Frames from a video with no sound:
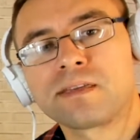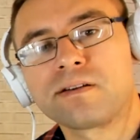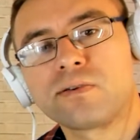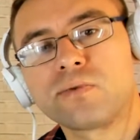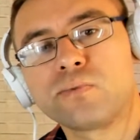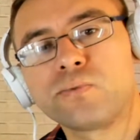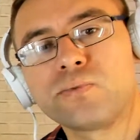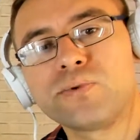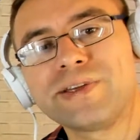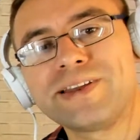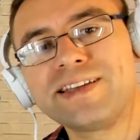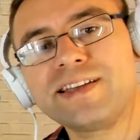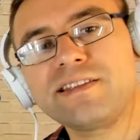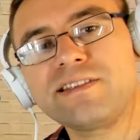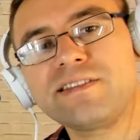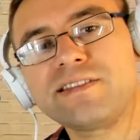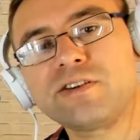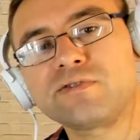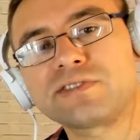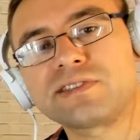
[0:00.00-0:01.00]
we
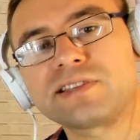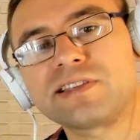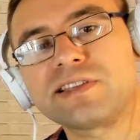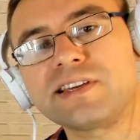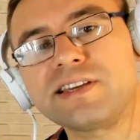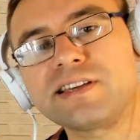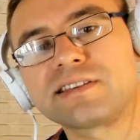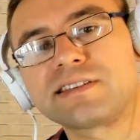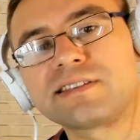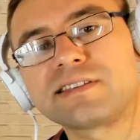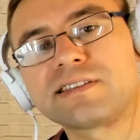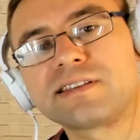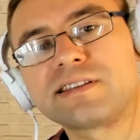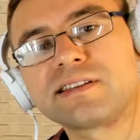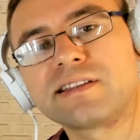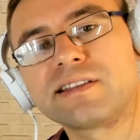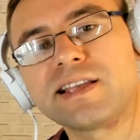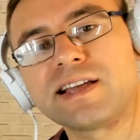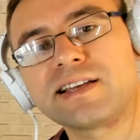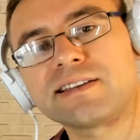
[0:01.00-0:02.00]
need those things,
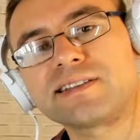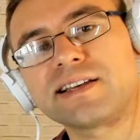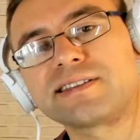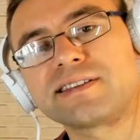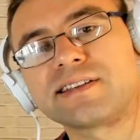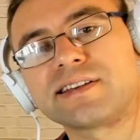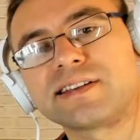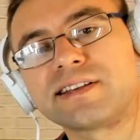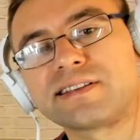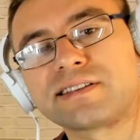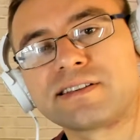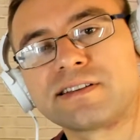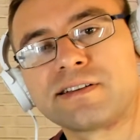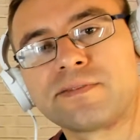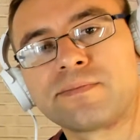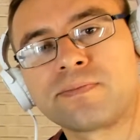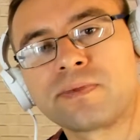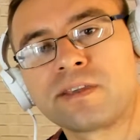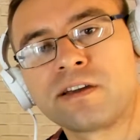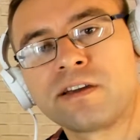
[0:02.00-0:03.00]
necessities,
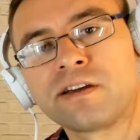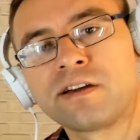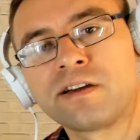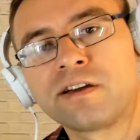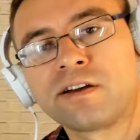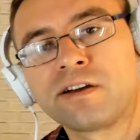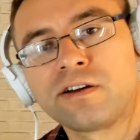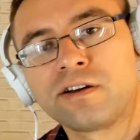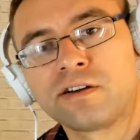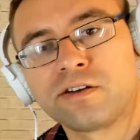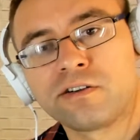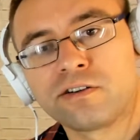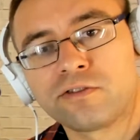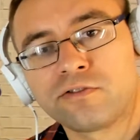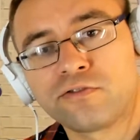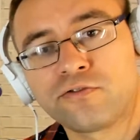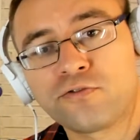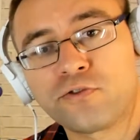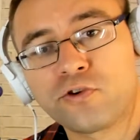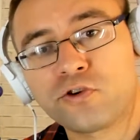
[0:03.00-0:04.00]

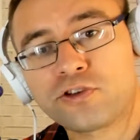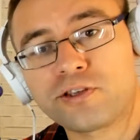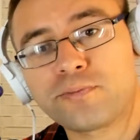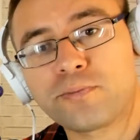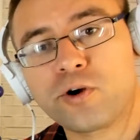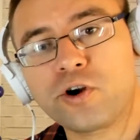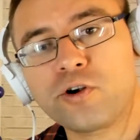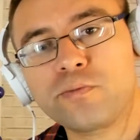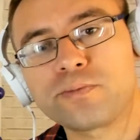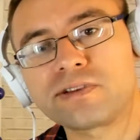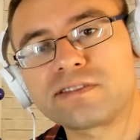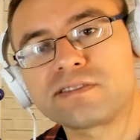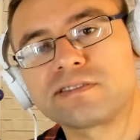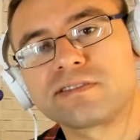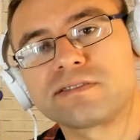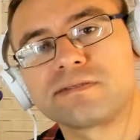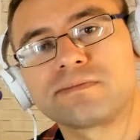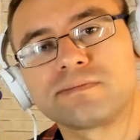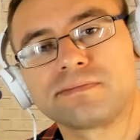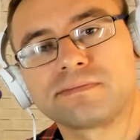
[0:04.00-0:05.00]
for the
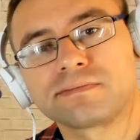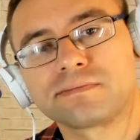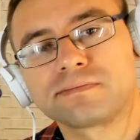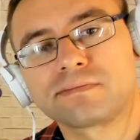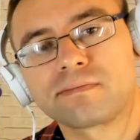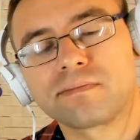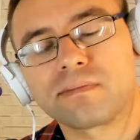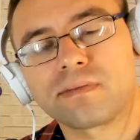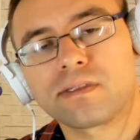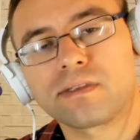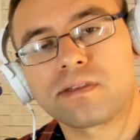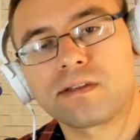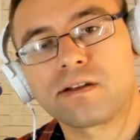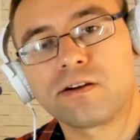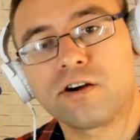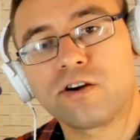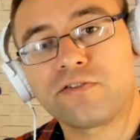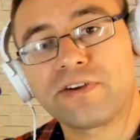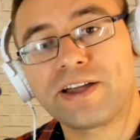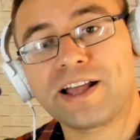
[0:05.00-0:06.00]
purpose
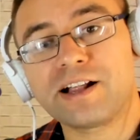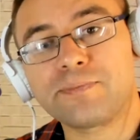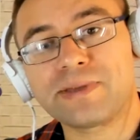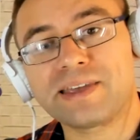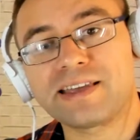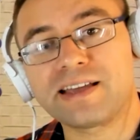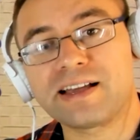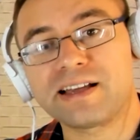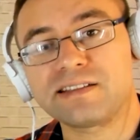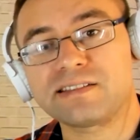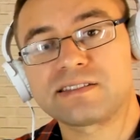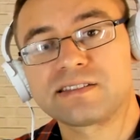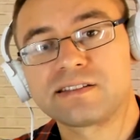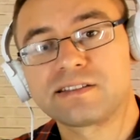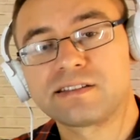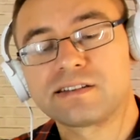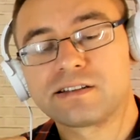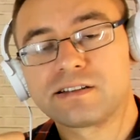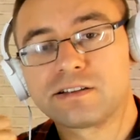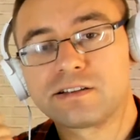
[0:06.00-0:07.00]
of helping us
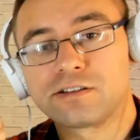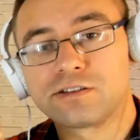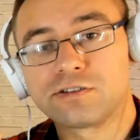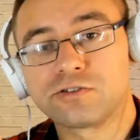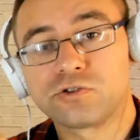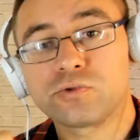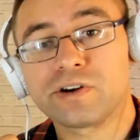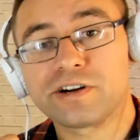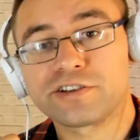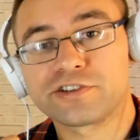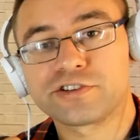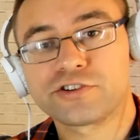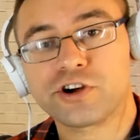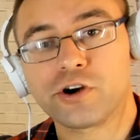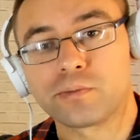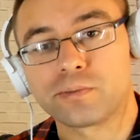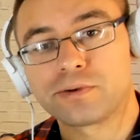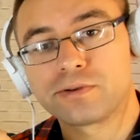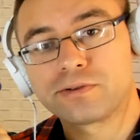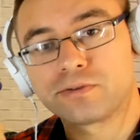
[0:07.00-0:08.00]
do our
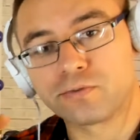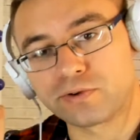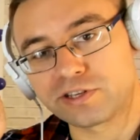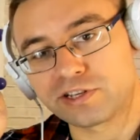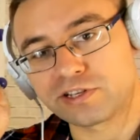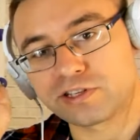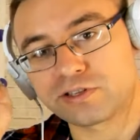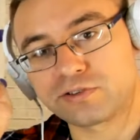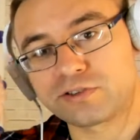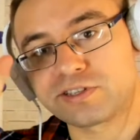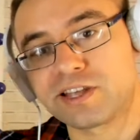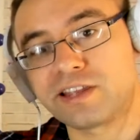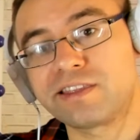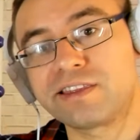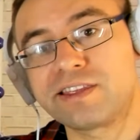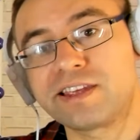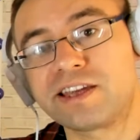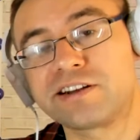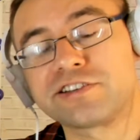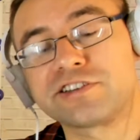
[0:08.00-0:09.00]
job, which is to send
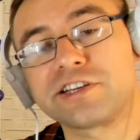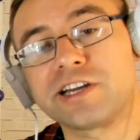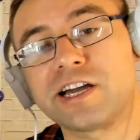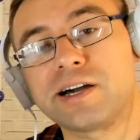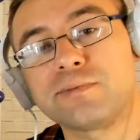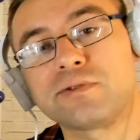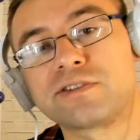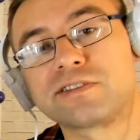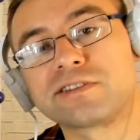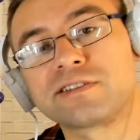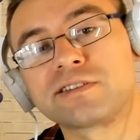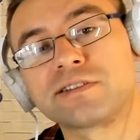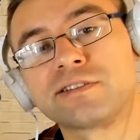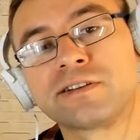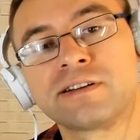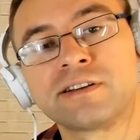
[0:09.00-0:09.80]
the energy upwards.